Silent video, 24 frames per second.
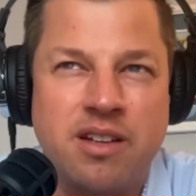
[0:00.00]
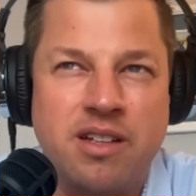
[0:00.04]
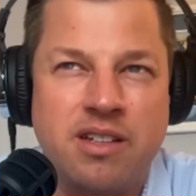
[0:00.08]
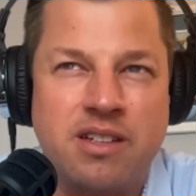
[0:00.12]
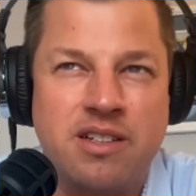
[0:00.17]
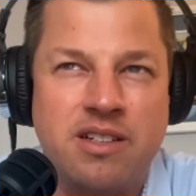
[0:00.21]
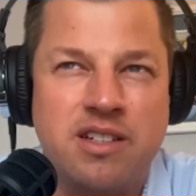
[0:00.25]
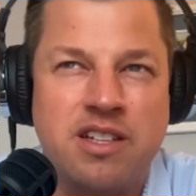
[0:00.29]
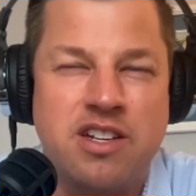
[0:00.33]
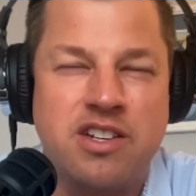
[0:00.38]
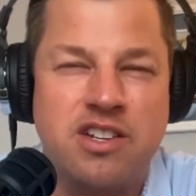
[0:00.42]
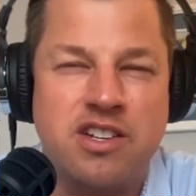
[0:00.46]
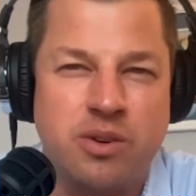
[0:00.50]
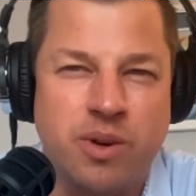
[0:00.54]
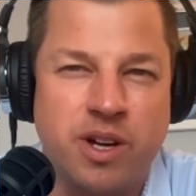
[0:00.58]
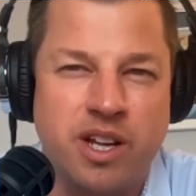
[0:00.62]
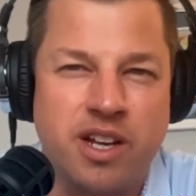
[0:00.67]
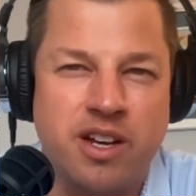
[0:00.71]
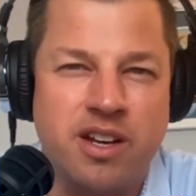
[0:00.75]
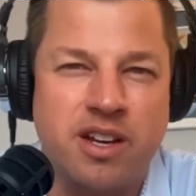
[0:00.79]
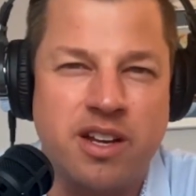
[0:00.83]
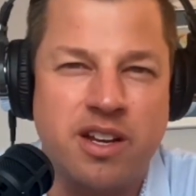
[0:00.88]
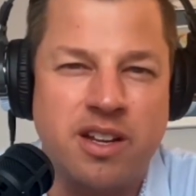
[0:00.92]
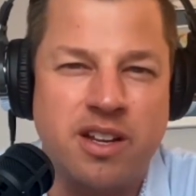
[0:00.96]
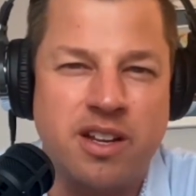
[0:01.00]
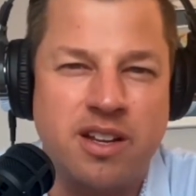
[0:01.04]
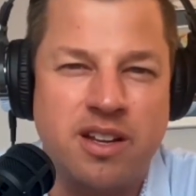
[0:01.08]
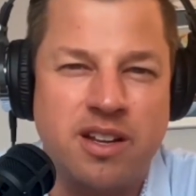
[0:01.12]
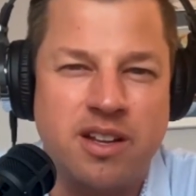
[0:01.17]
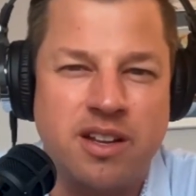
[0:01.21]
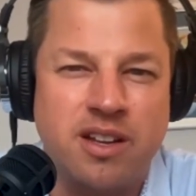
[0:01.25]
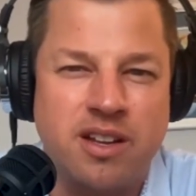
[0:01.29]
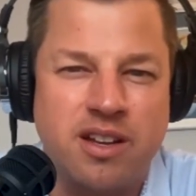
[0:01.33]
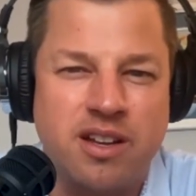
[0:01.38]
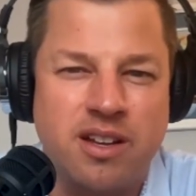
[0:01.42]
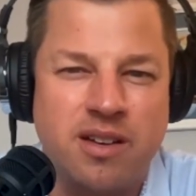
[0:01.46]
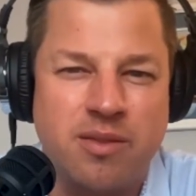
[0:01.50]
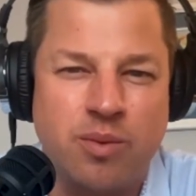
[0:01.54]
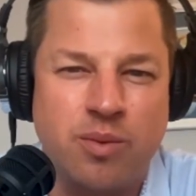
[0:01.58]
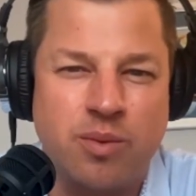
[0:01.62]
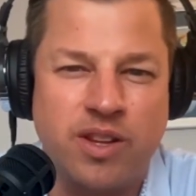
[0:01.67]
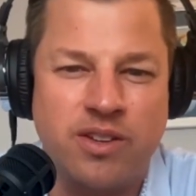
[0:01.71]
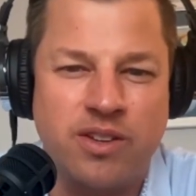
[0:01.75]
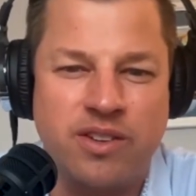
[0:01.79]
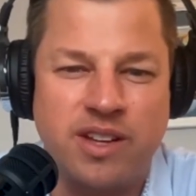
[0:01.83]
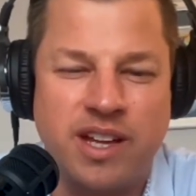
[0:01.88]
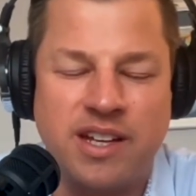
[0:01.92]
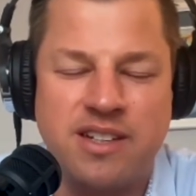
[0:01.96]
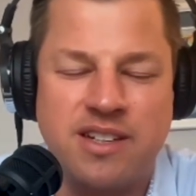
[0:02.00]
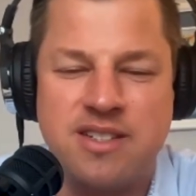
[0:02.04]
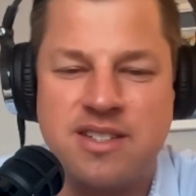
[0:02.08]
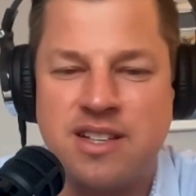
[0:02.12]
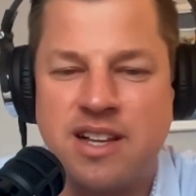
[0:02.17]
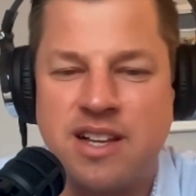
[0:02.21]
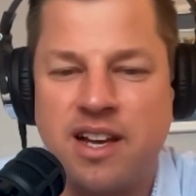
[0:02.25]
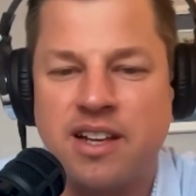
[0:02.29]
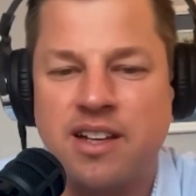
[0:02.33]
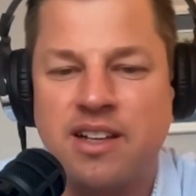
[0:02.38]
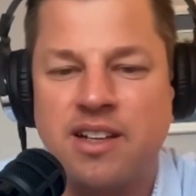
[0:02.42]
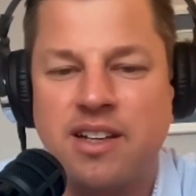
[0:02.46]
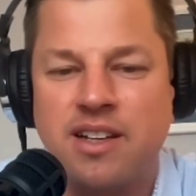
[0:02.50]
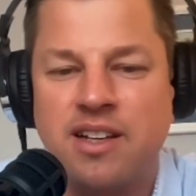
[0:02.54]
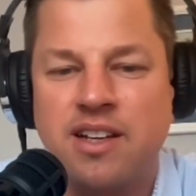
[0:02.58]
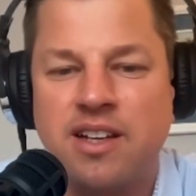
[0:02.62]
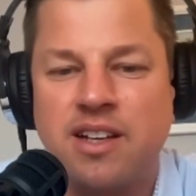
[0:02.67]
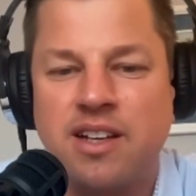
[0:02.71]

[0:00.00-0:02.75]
to do it. Whether that's like,